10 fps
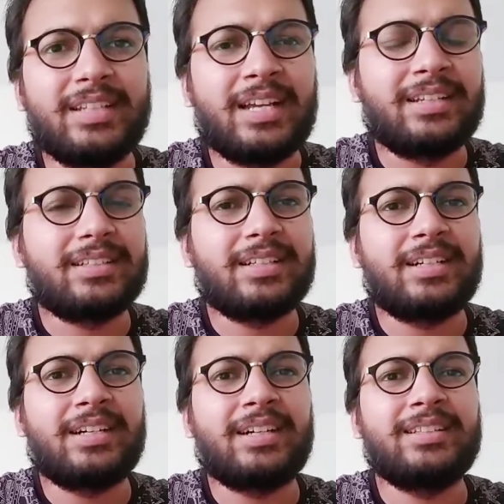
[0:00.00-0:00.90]
and
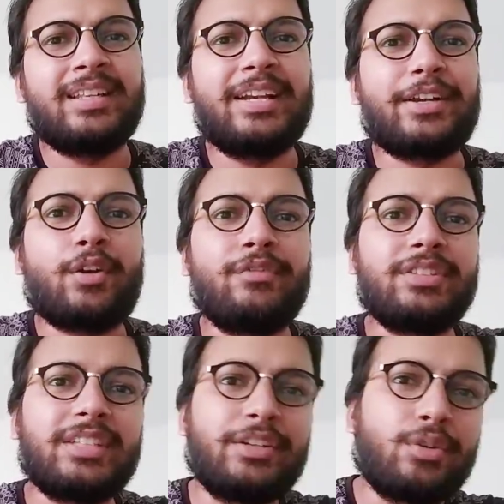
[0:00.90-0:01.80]
the later on we
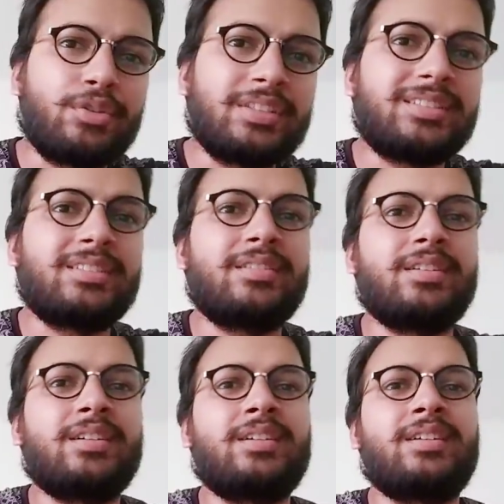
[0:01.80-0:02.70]
say no, this is
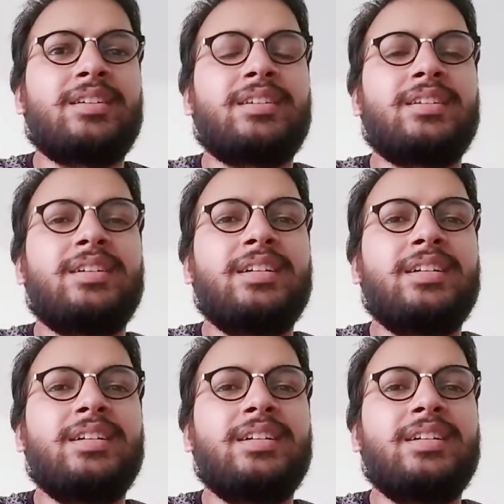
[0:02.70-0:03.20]
a